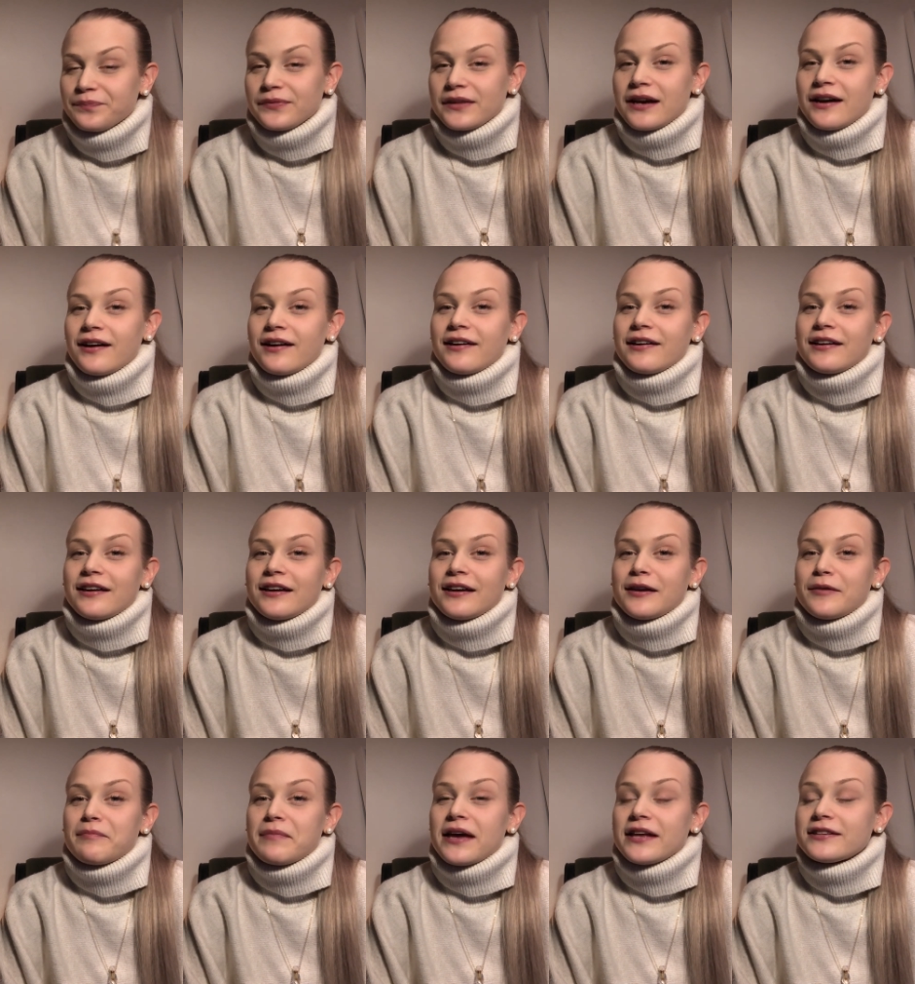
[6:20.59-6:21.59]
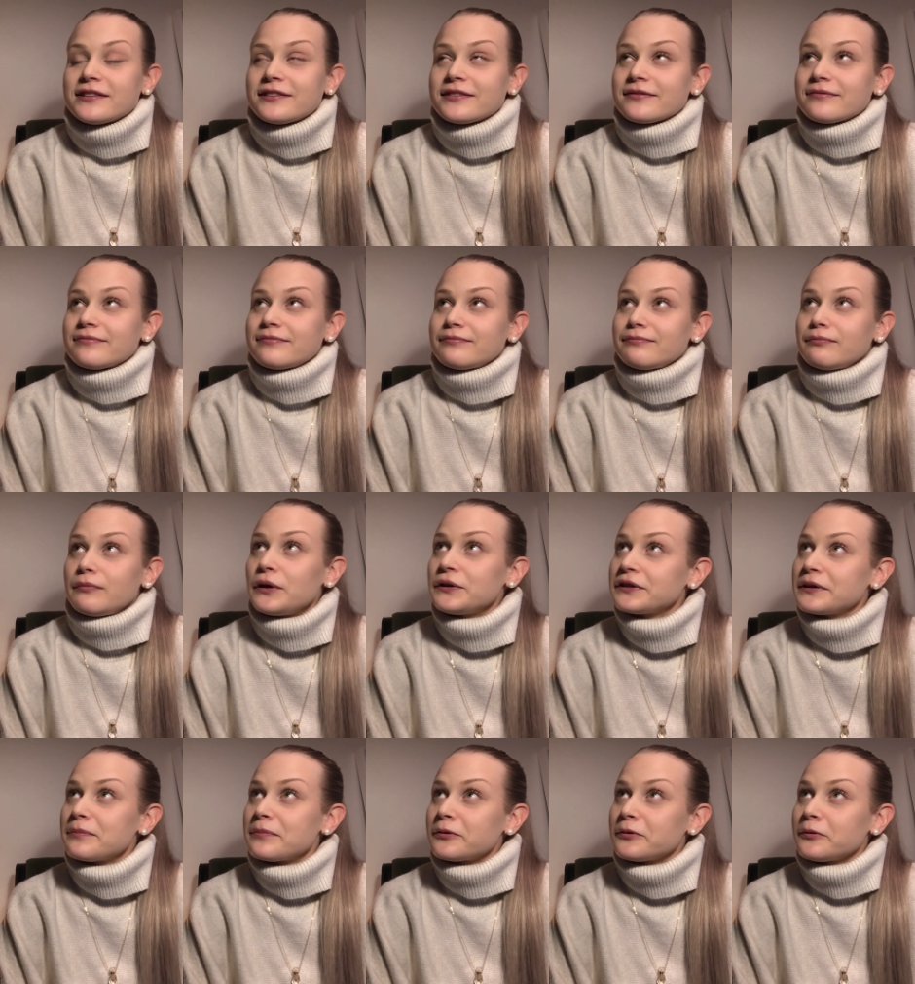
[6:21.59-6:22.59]
I met
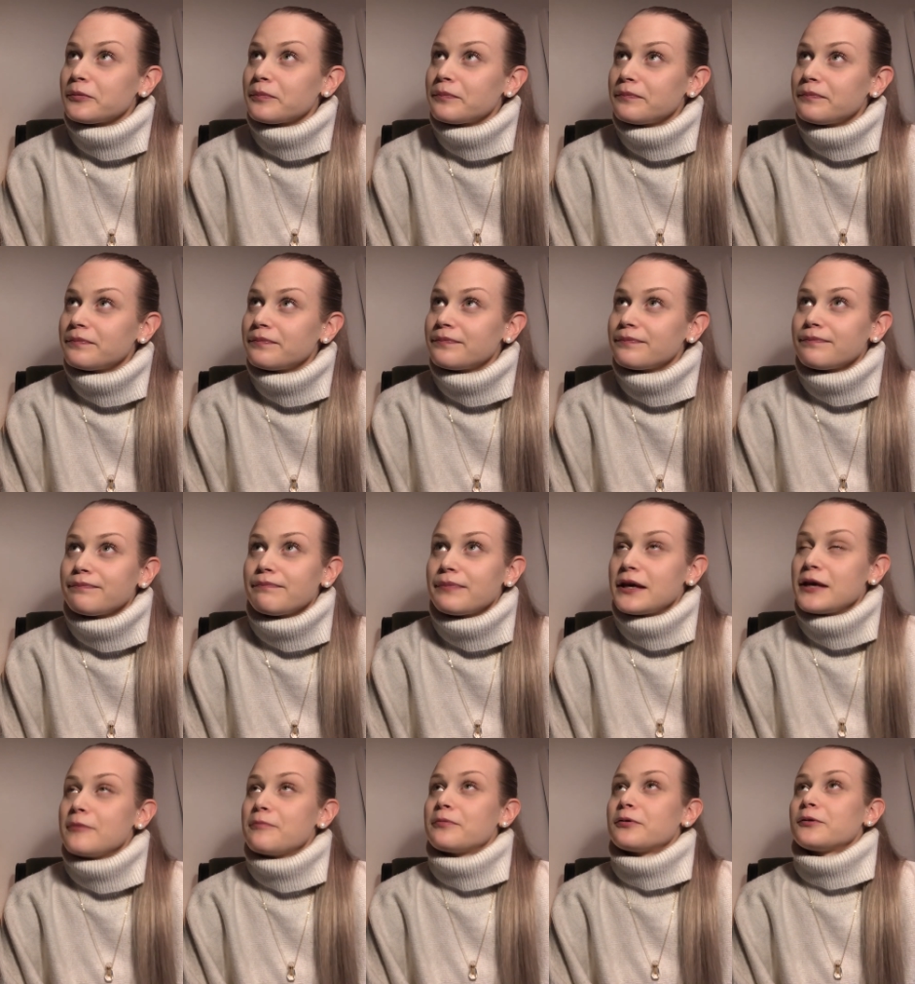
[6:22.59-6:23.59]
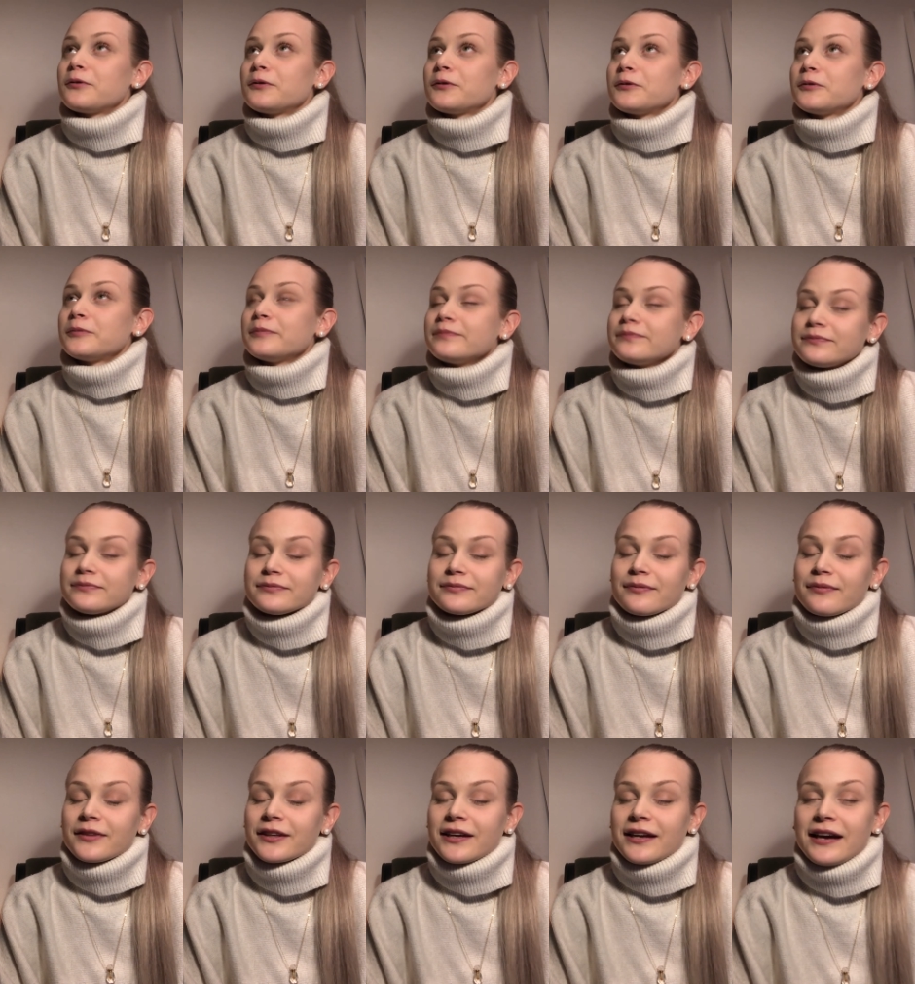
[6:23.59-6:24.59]
multiple people
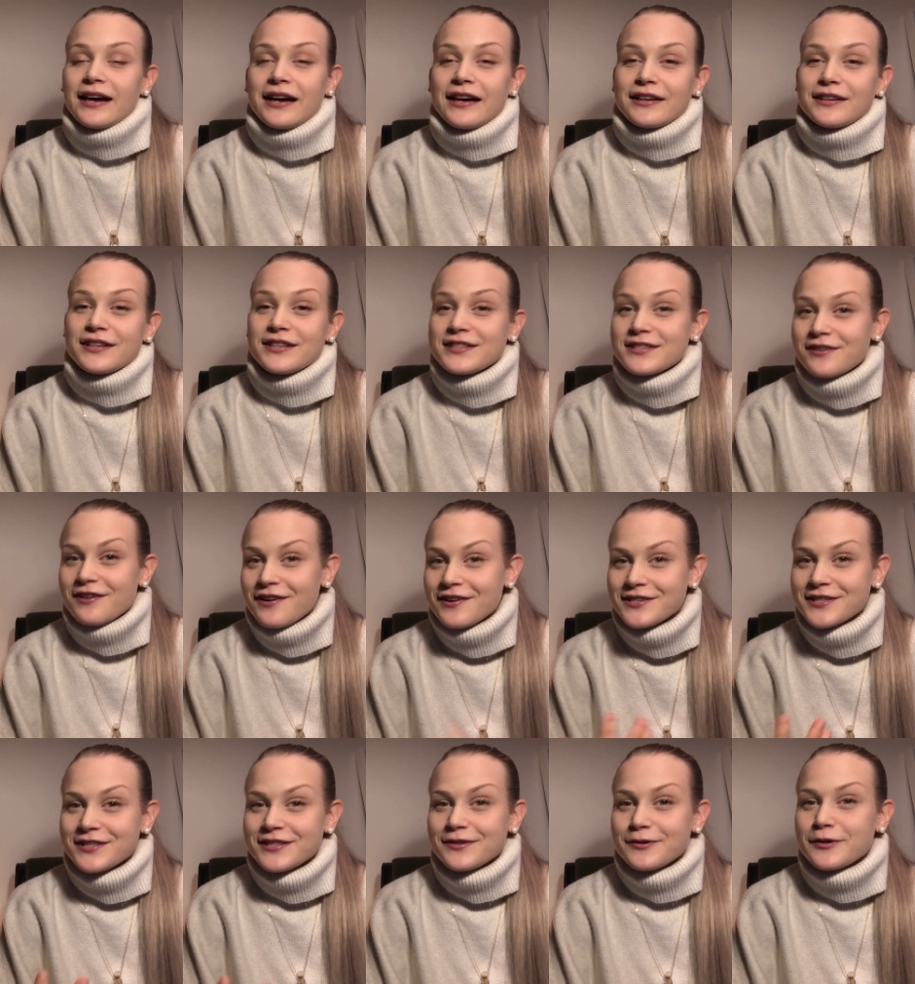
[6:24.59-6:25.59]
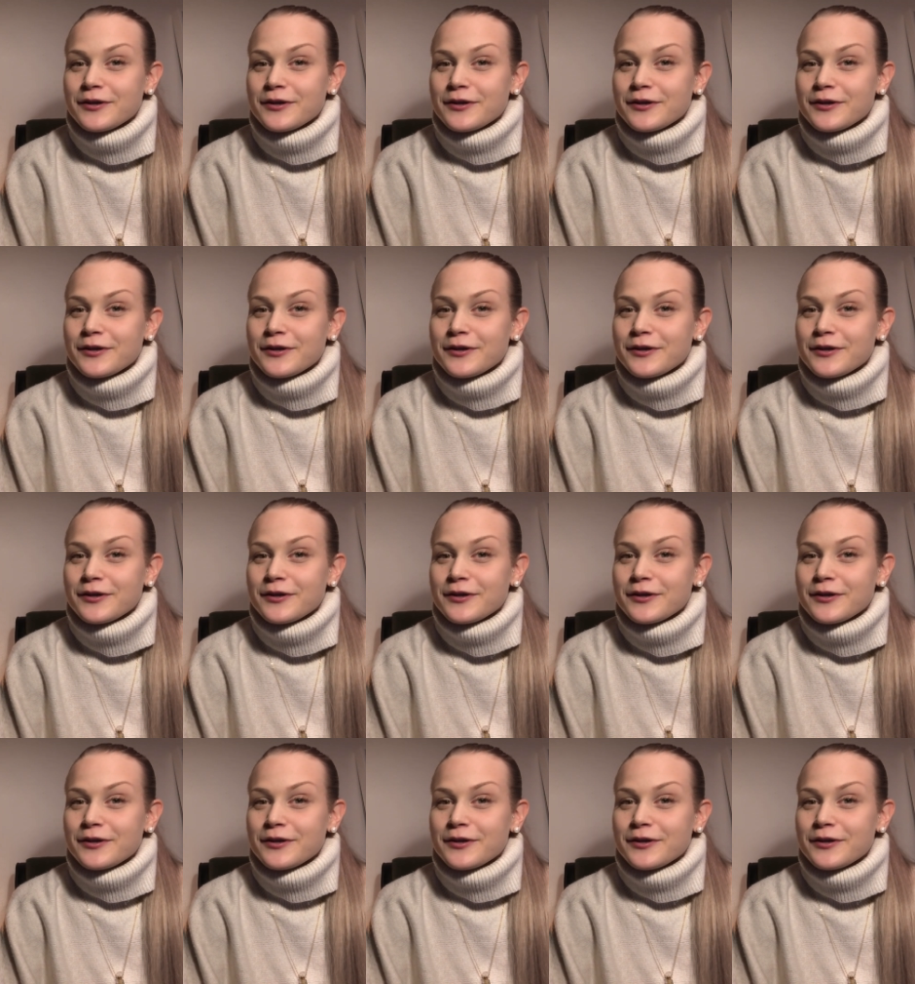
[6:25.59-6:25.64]
and discussed